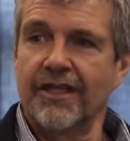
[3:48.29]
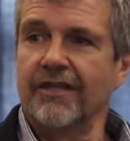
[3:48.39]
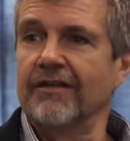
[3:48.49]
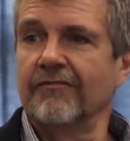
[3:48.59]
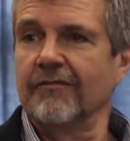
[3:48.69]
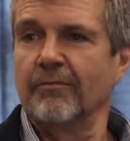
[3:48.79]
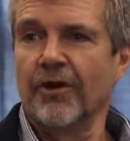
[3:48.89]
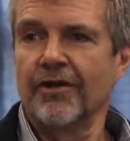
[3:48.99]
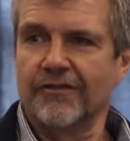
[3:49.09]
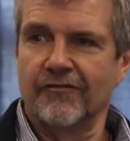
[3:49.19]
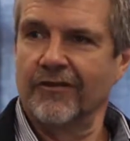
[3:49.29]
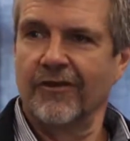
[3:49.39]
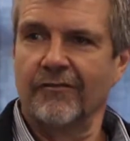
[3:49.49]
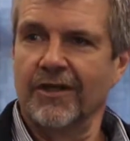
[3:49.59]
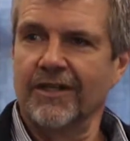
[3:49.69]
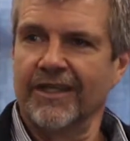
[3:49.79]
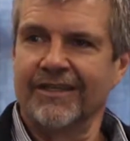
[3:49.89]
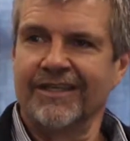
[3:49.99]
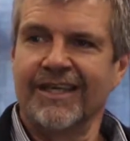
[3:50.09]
10 different pockets through the whole building.